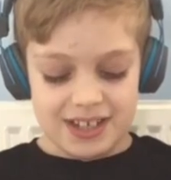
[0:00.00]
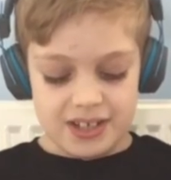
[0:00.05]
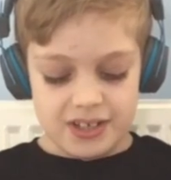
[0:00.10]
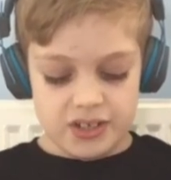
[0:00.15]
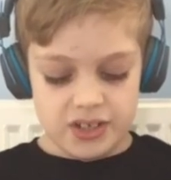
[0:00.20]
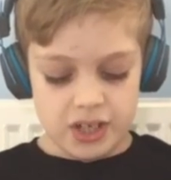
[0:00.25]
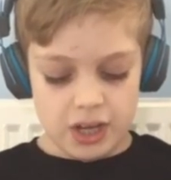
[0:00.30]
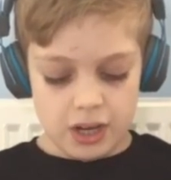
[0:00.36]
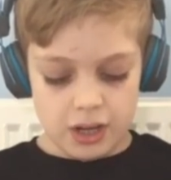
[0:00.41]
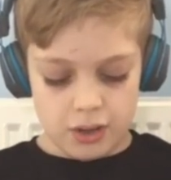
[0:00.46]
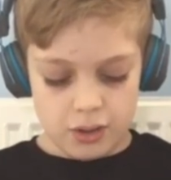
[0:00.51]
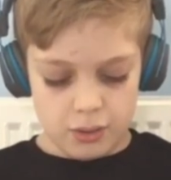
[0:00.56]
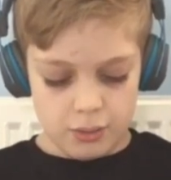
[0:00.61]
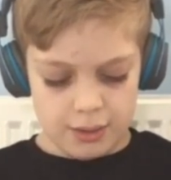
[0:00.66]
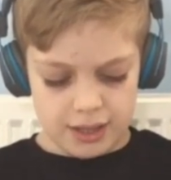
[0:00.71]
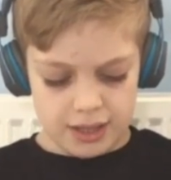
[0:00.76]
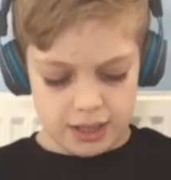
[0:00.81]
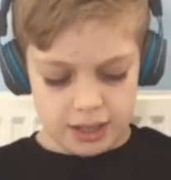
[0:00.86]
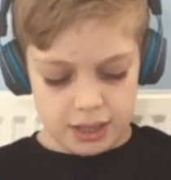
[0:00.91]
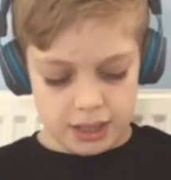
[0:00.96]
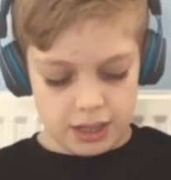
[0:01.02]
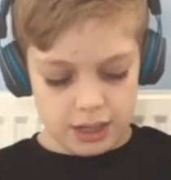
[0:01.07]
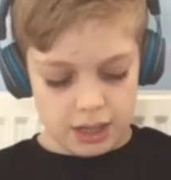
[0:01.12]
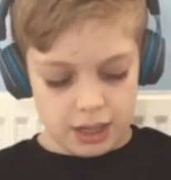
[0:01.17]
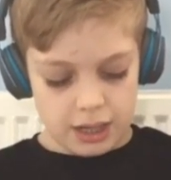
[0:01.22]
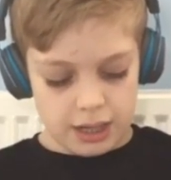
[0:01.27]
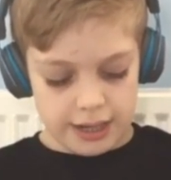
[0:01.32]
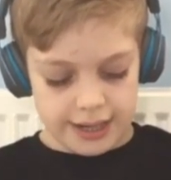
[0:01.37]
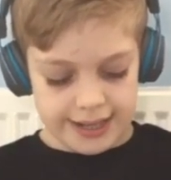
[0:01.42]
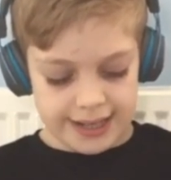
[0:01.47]
So, uh, I
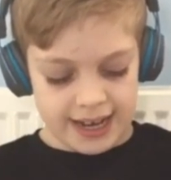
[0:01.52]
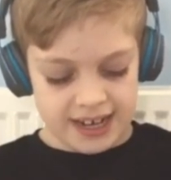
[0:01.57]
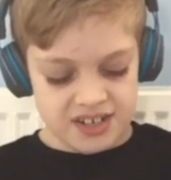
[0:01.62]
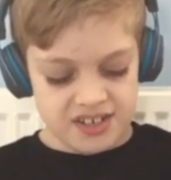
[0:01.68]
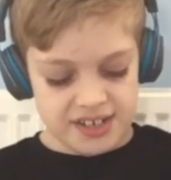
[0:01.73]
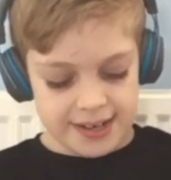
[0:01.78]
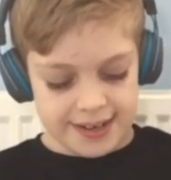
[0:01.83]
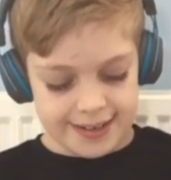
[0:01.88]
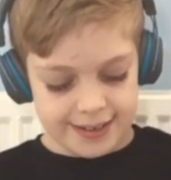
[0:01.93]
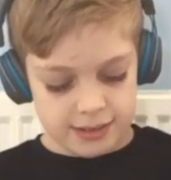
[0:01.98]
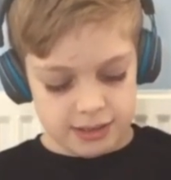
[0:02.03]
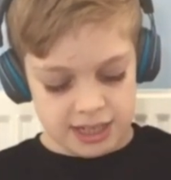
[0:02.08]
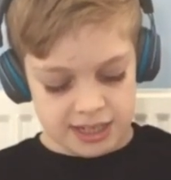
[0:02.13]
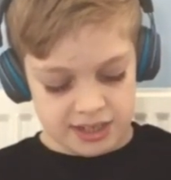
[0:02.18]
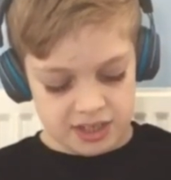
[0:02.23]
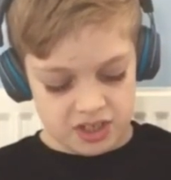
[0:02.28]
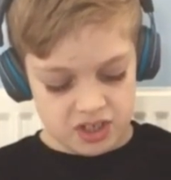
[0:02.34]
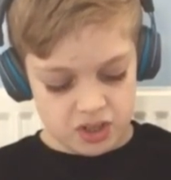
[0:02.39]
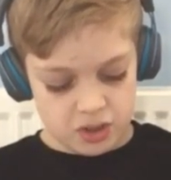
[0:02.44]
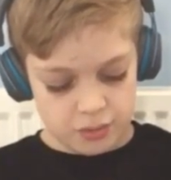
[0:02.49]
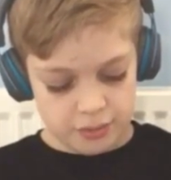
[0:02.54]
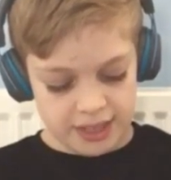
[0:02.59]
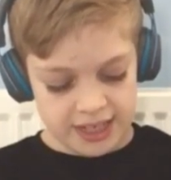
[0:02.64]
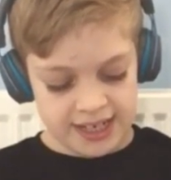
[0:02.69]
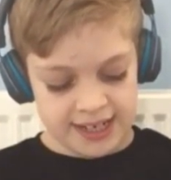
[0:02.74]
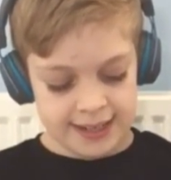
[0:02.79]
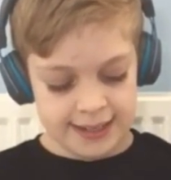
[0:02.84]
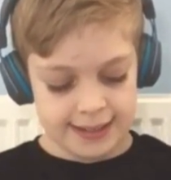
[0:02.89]
accidentally clicked the screen.